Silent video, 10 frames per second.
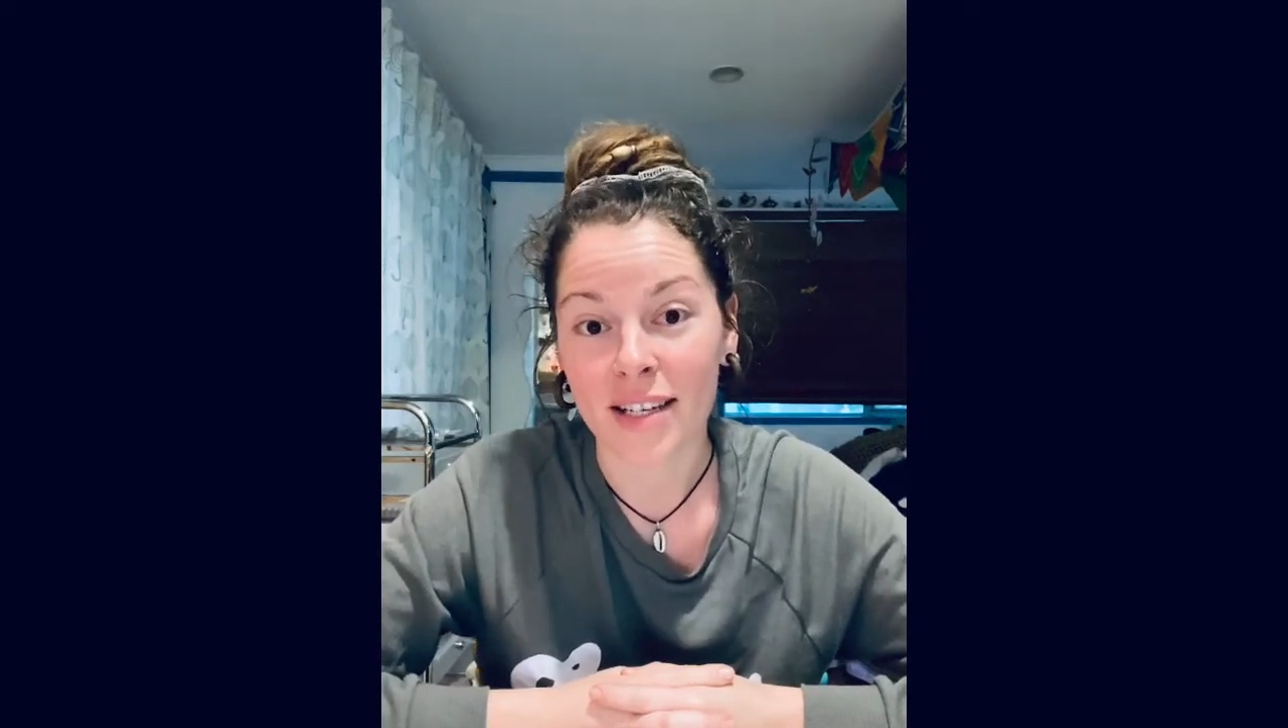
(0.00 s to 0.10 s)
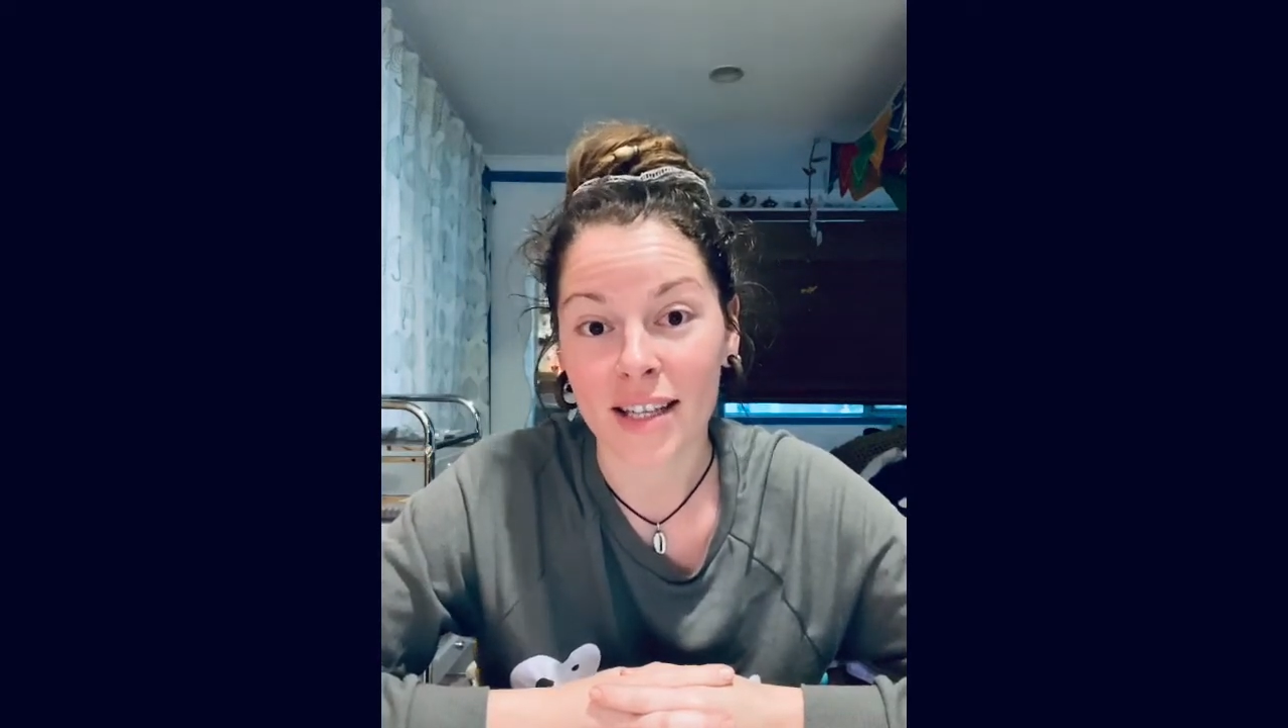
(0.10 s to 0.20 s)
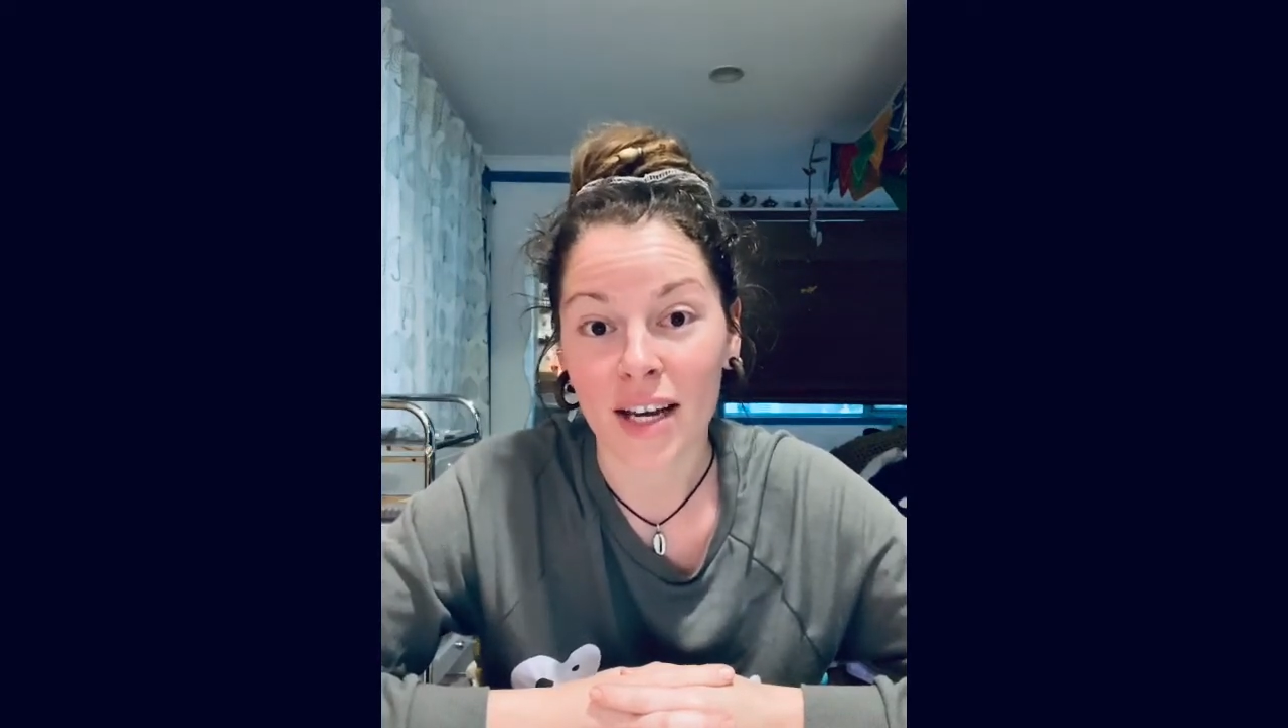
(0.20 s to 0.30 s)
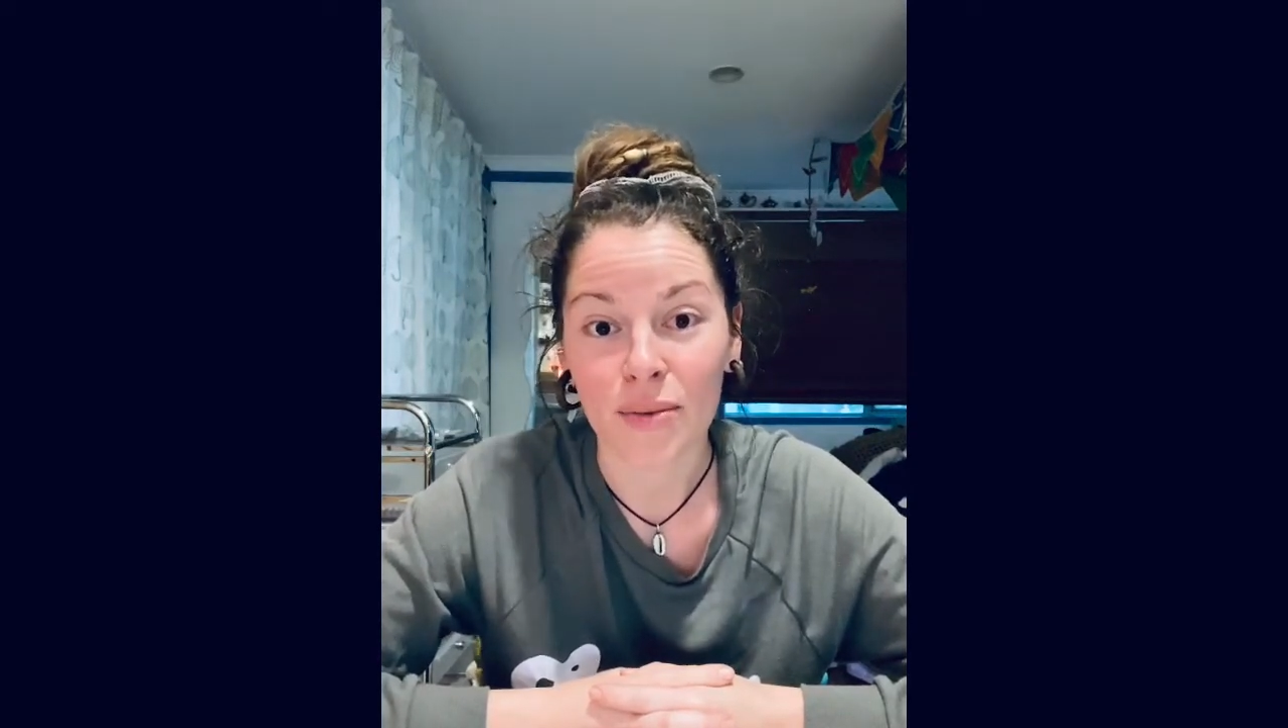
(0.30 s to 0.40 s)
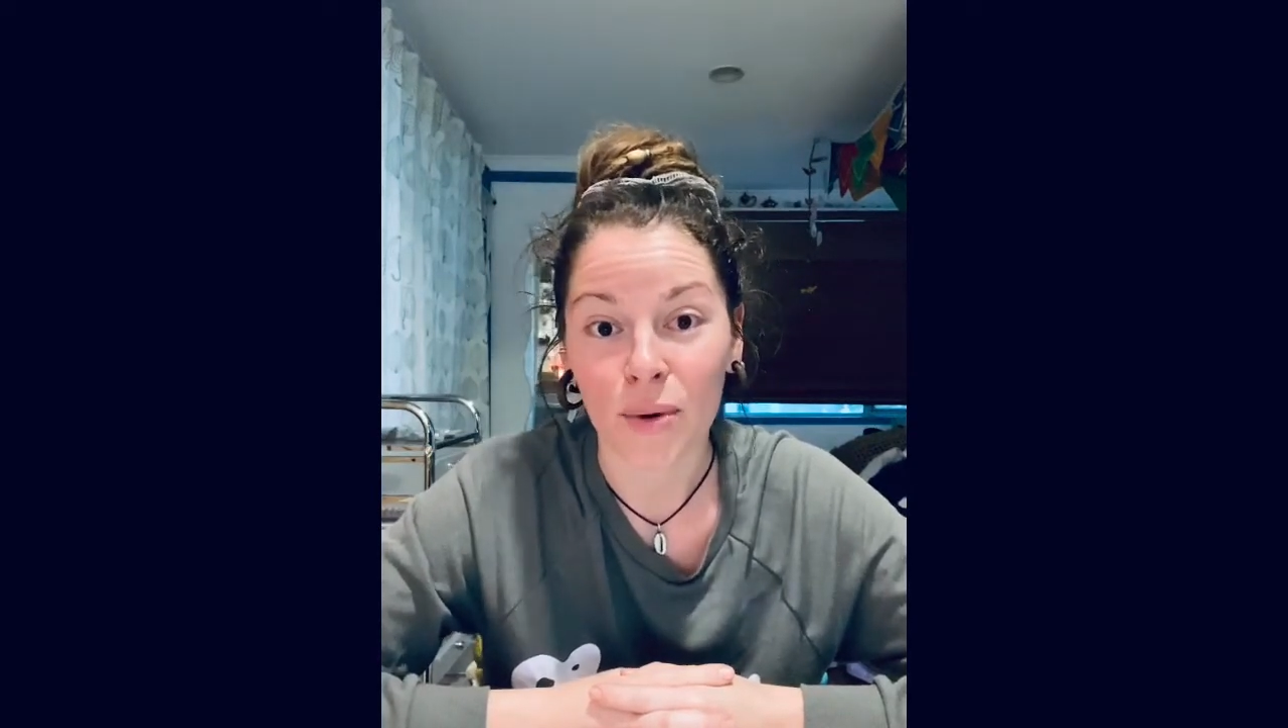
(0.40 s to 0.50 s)

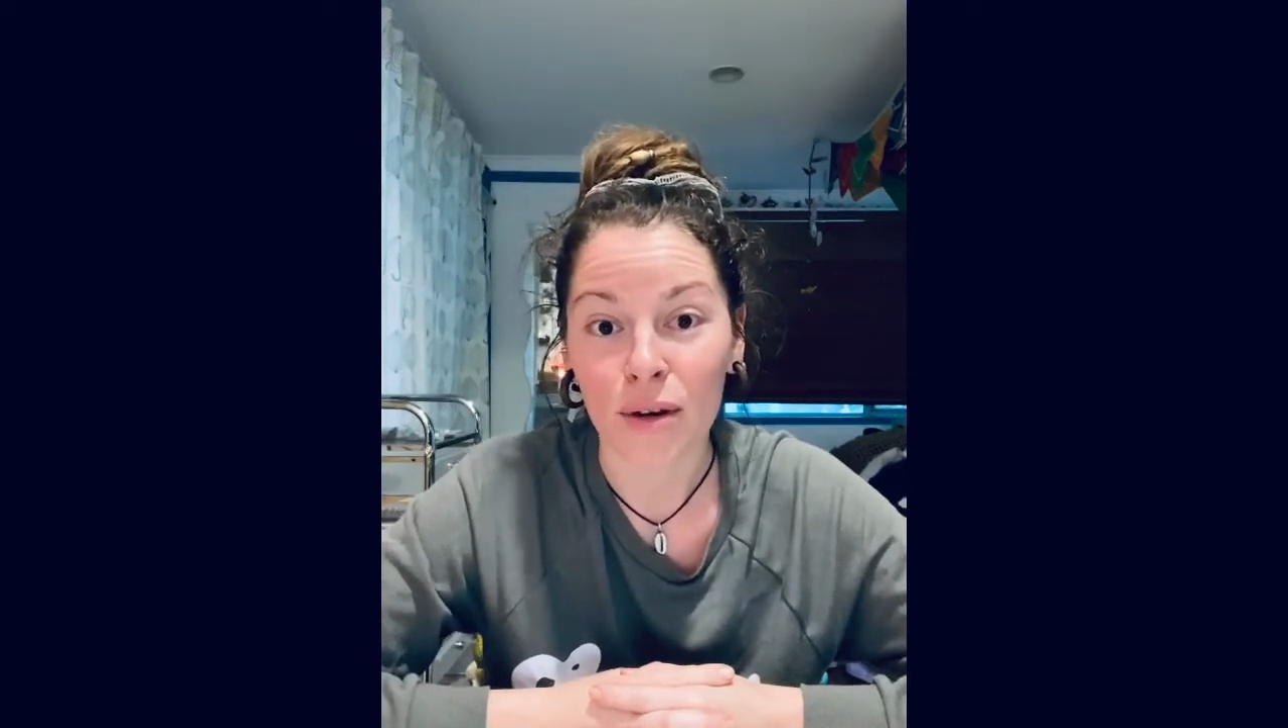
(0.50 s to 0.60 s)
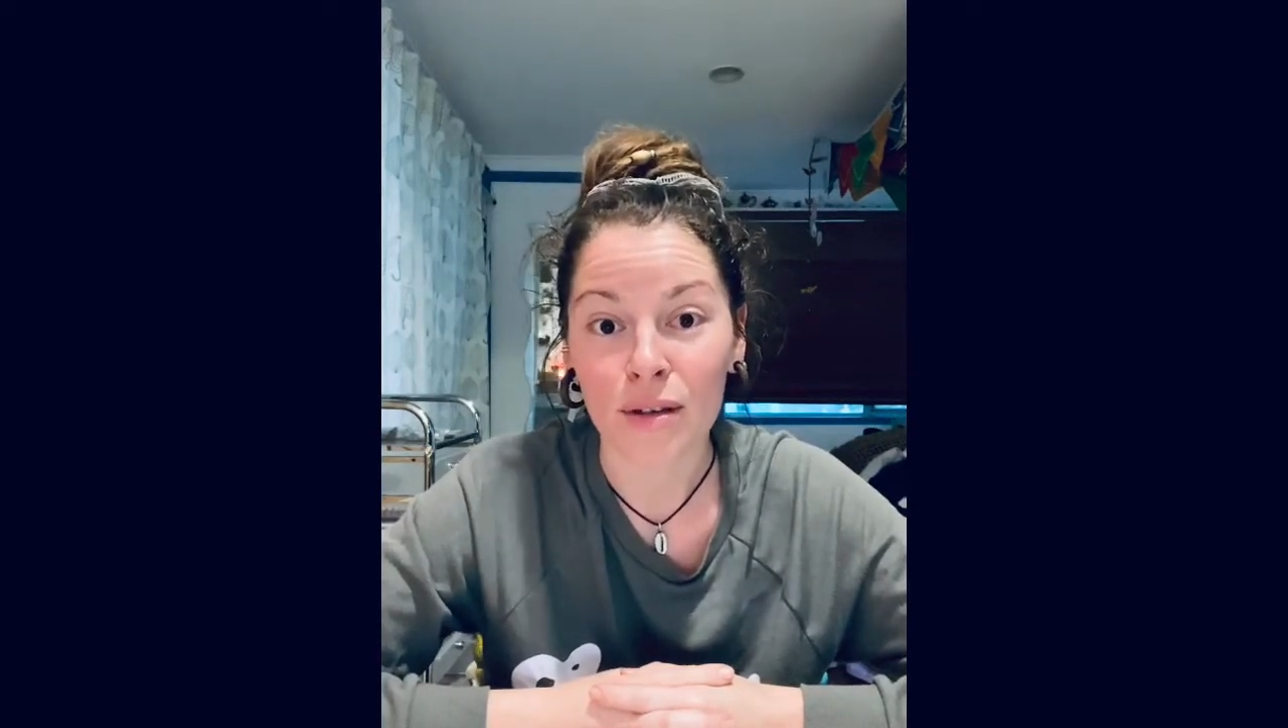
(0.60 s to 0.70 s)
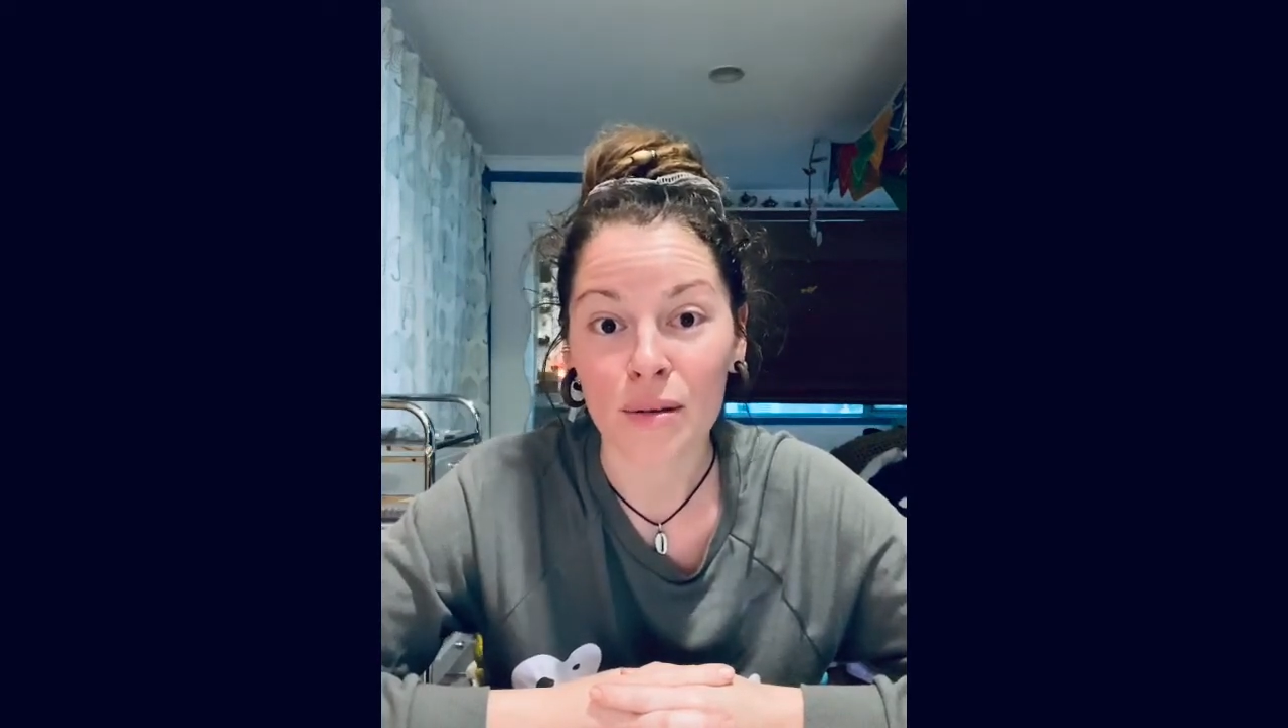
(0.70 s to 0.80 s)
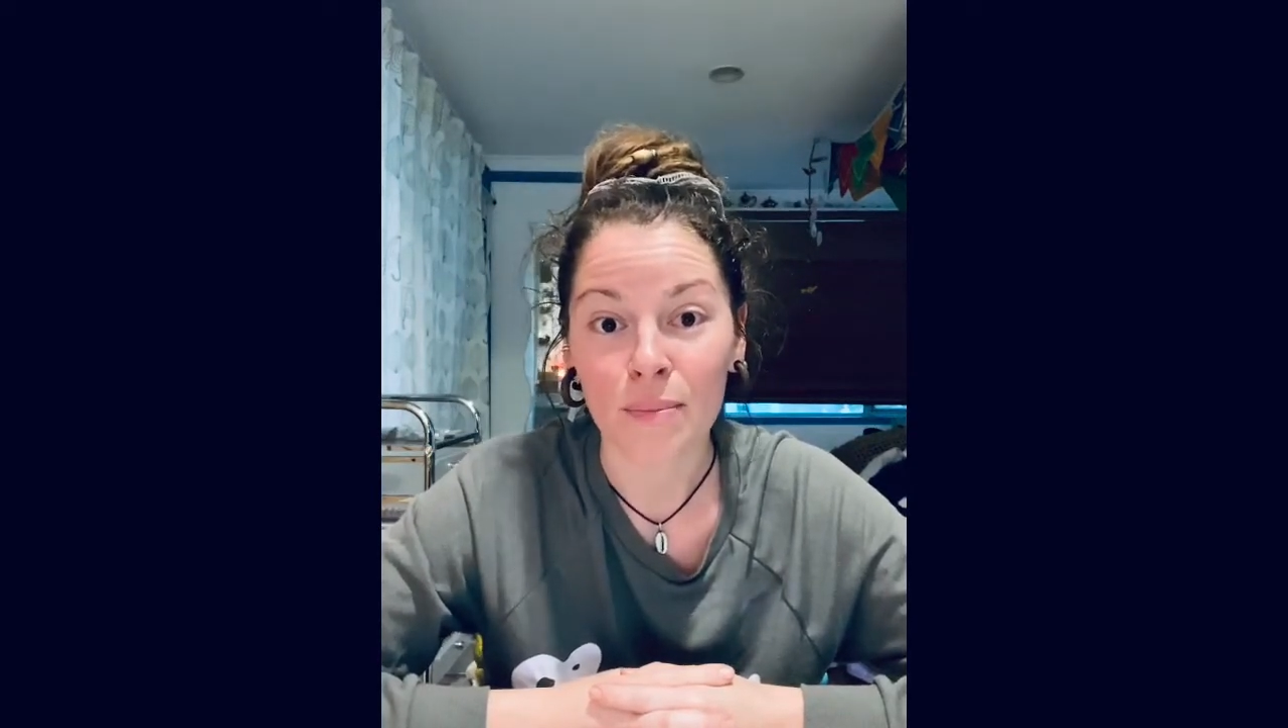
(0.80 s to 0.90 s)
that works